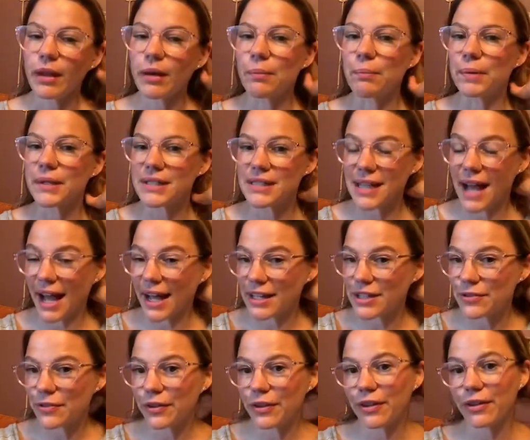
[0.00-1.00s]

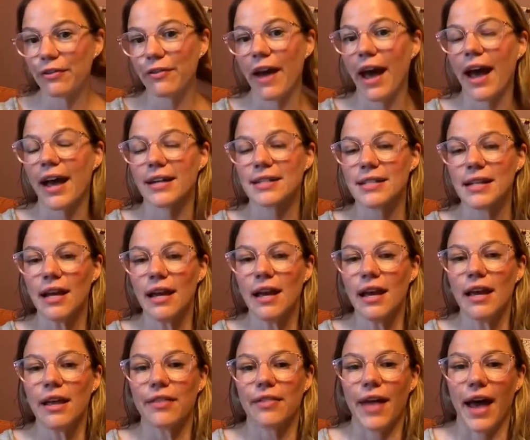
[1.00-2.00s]
besides for the fact
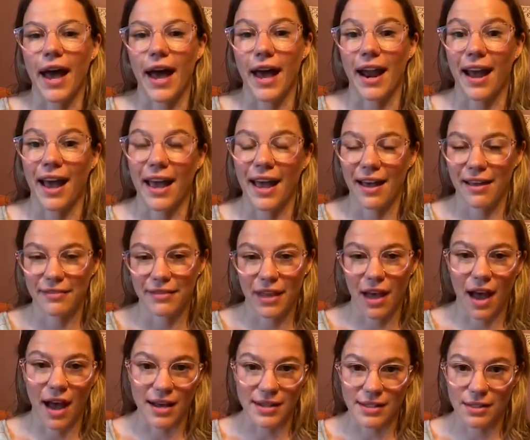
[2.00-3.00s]
that I have the
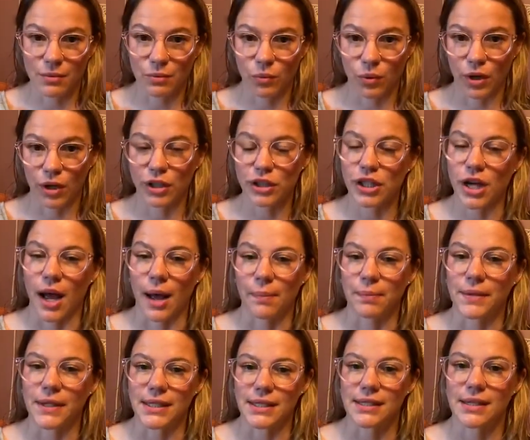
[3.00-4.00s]
awesome
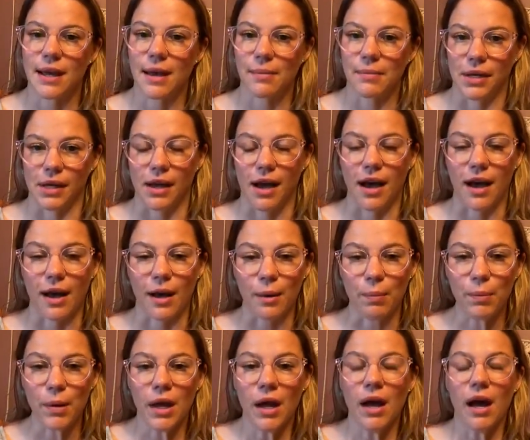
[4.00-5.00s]
workshop that's coming
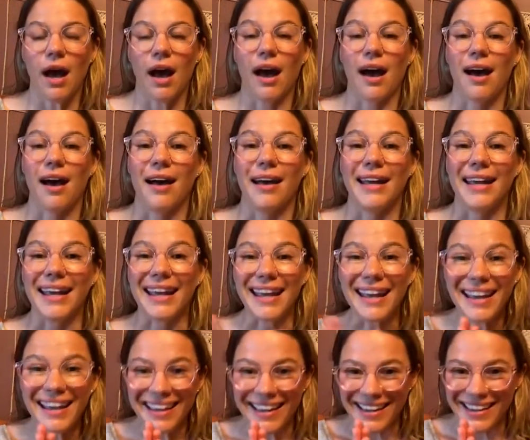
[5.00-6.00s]
up,
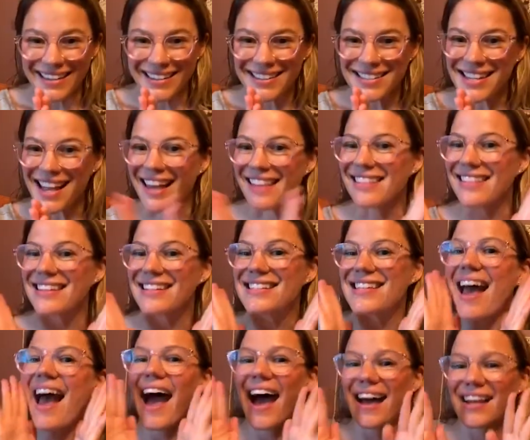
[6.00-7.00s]
and this
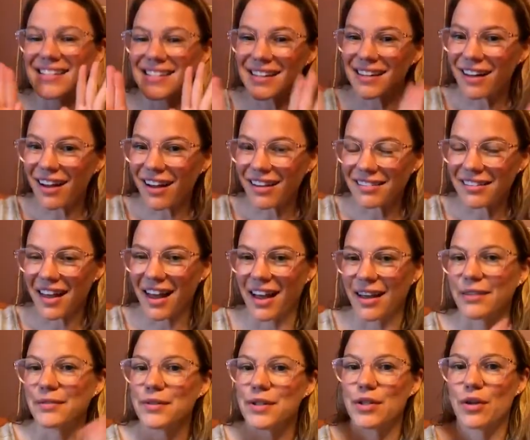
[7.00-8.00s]
hasn't gone
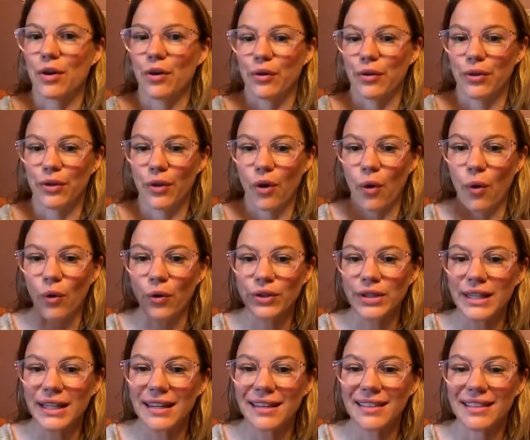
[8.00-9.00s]
live, so
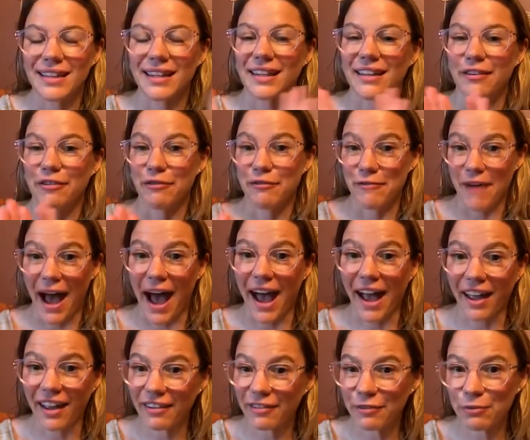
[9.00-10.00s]
only the
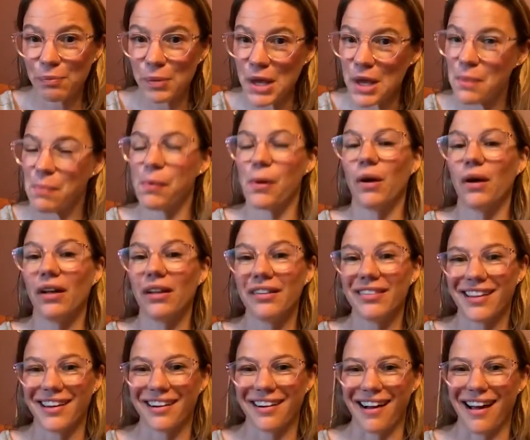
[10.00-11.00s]
5 people
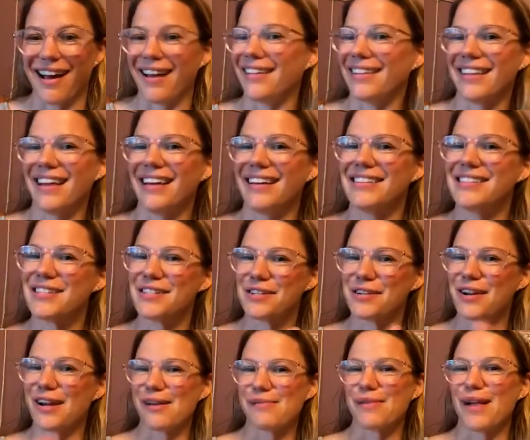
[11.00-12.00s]
that are on the
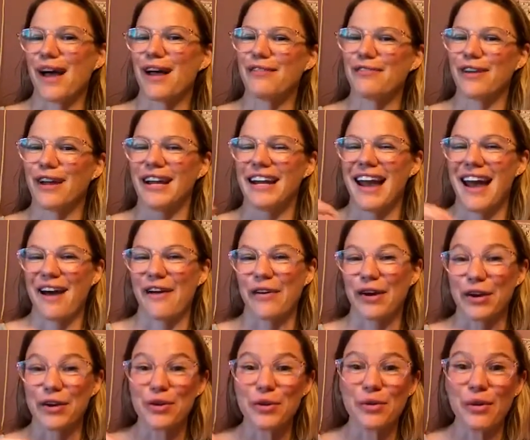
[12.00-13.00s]
Instagram live right now
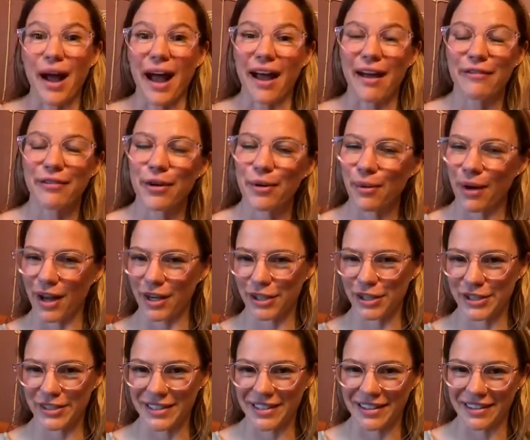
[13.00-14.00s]
and whoever
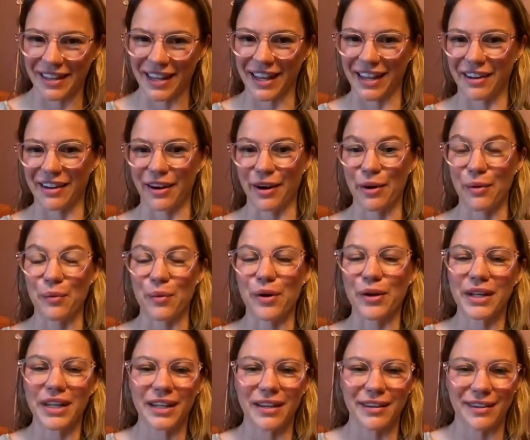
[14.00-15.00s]
watches it later will
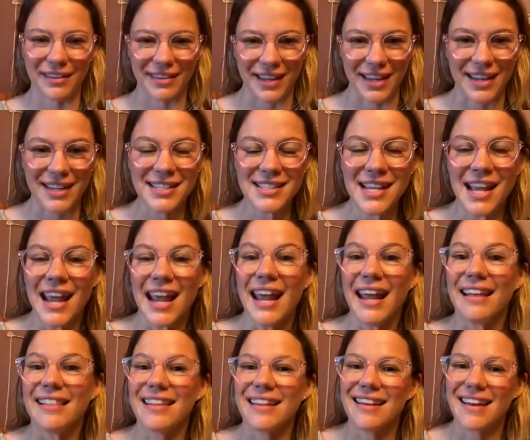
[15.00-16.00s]
hear this.
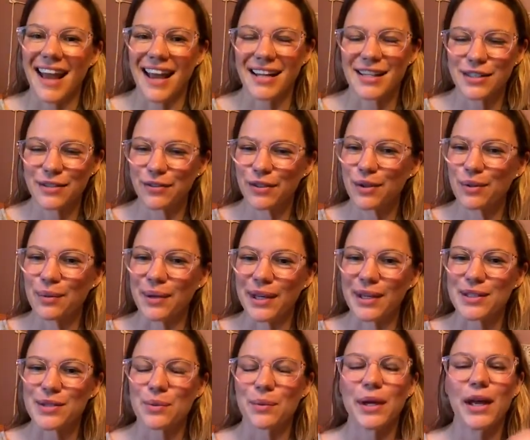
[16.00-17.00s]
In the next few
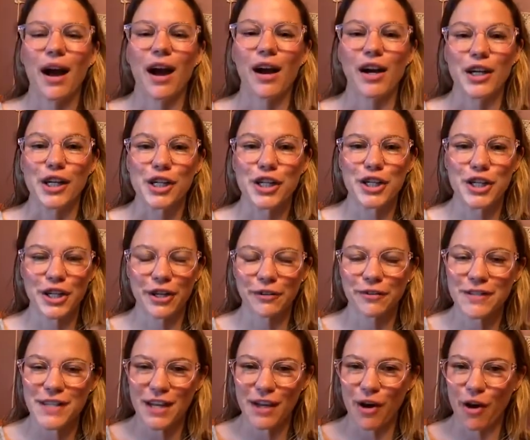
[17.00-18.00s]
weeks, we are
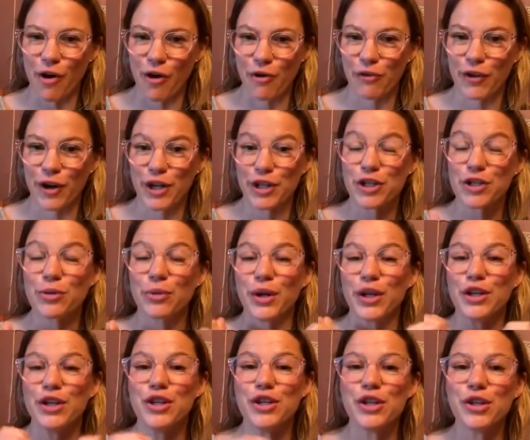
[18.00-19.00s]
shifting over to a
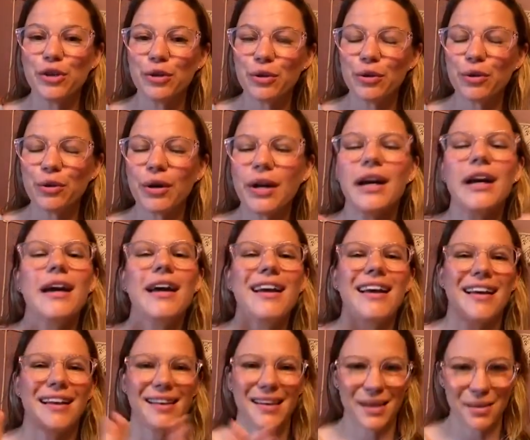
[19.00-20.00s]
new
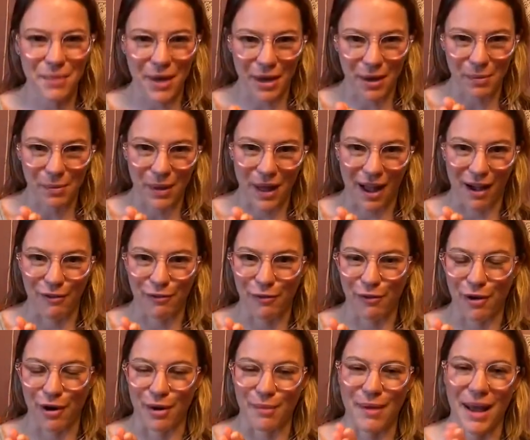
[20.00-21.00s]
email
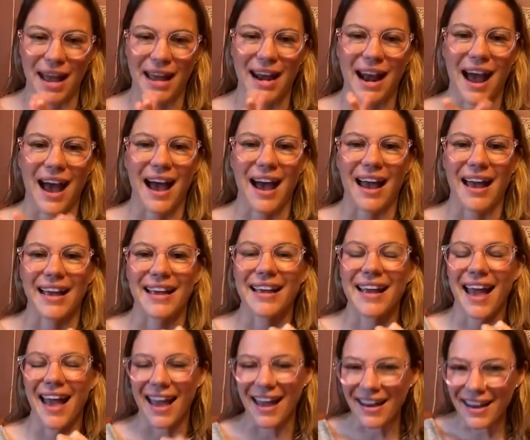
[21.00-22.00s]
platform, and I
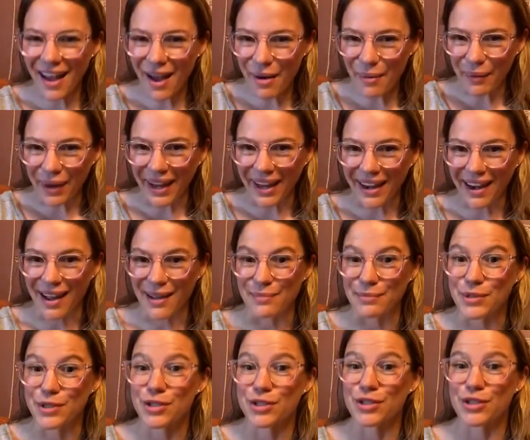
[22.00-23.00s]
cannot wait.
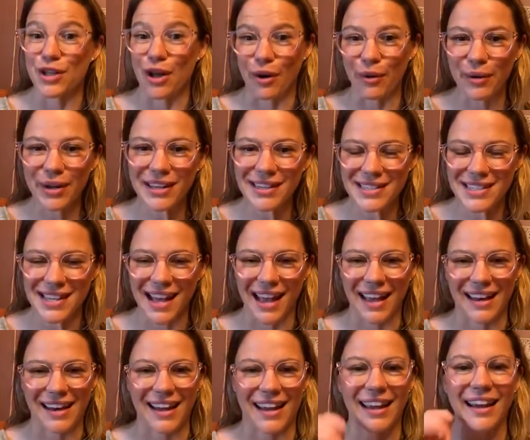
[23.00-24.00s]
I'm so
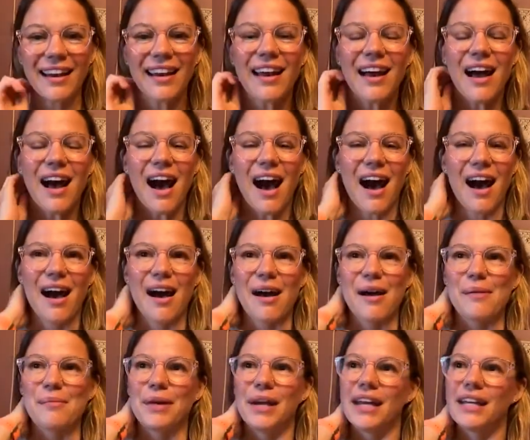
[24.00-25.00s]
excited.
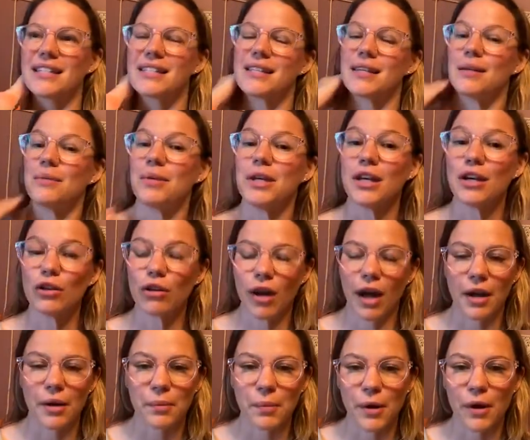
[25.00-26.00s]
It's going to be
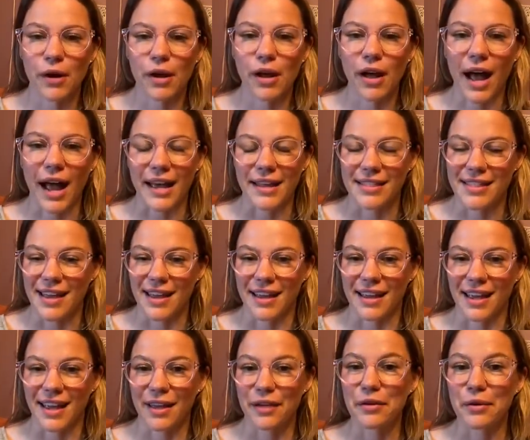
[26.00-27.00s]
incredible. I
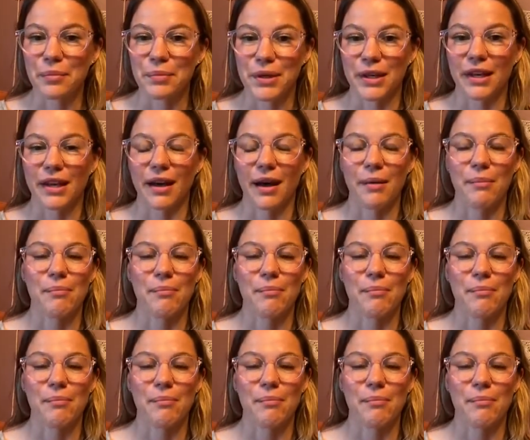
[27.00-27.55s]
think it'll be a